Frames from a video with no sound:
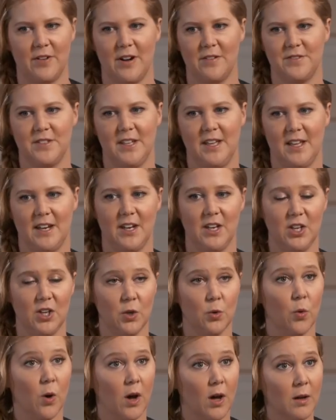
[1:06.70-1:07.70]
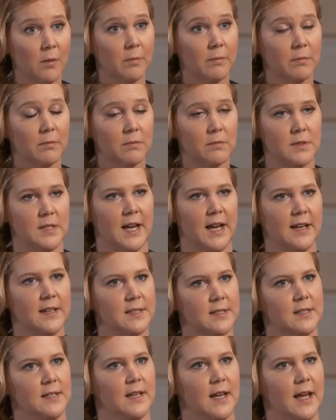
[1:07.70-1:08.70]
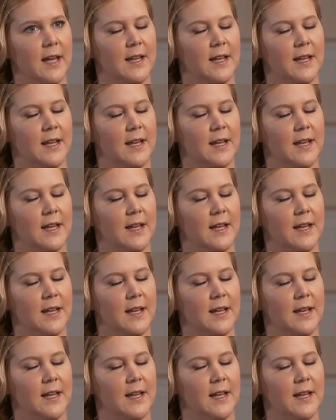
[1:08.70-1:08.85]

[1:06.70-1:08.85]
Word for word: ever have to get a "you up" text